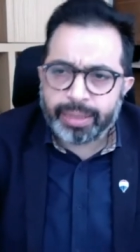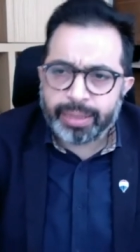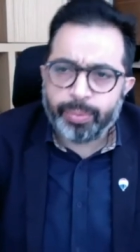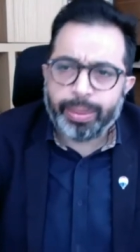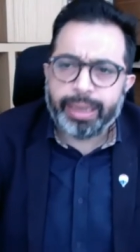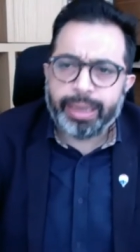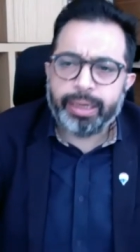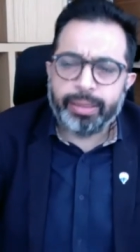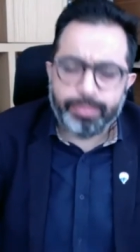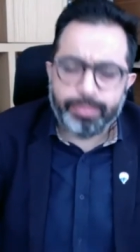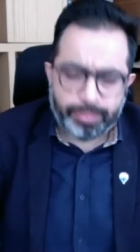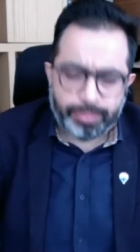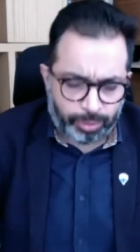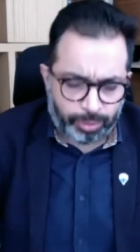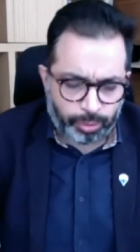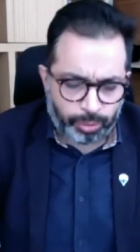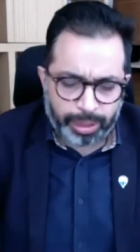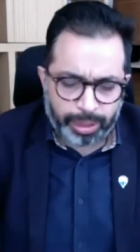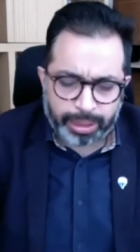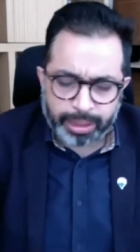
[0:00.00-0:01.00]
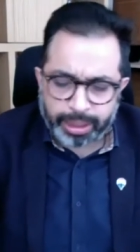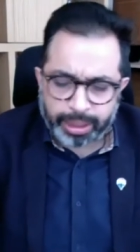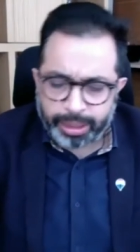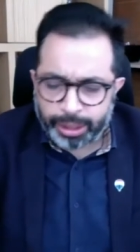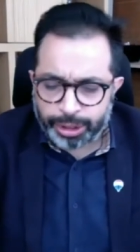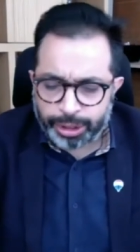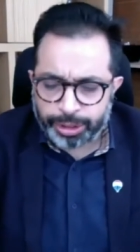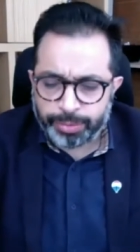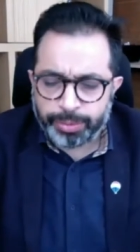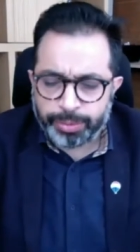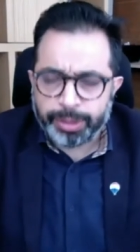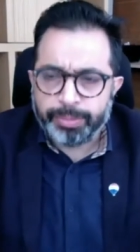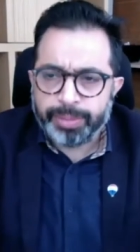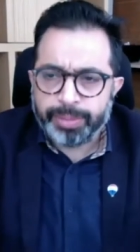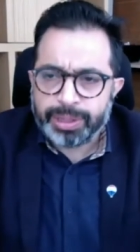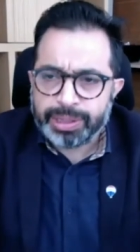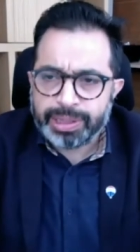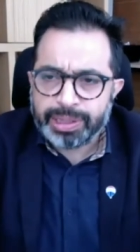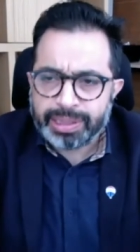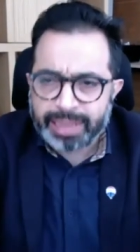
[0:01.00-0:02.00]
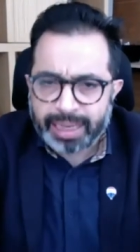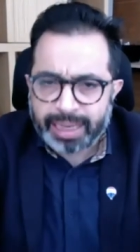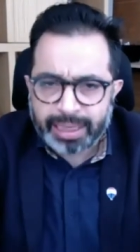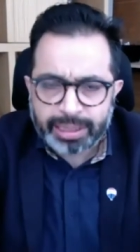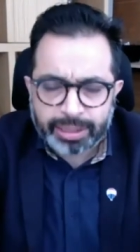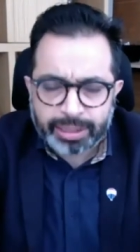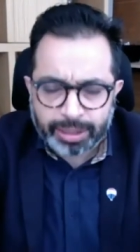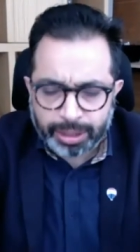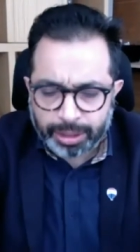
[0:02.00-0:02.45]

and welcome to another edition with BusinessEx,